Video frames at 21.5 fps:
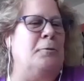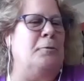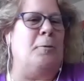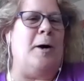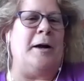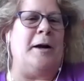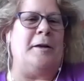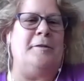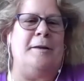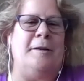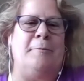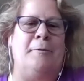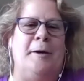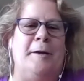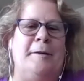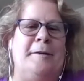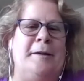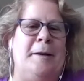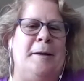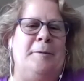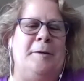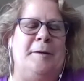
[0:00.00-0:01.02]
walked 7 or 8
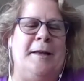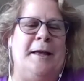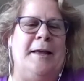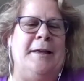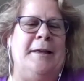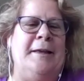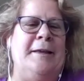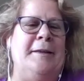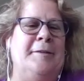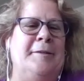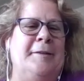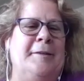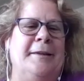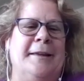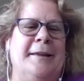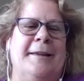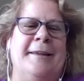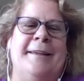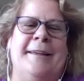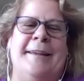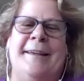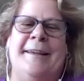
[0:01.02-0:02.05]
times a day. He
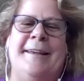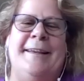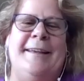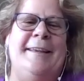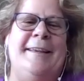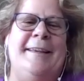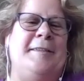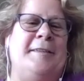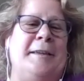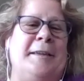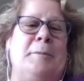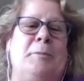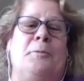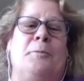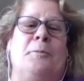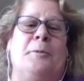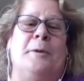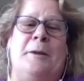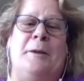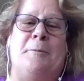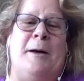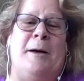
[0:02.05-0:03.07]
sleeps happy.
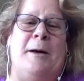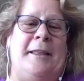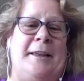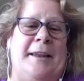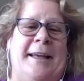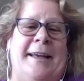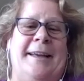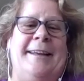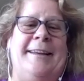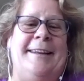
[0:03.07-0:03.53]
Really well at night.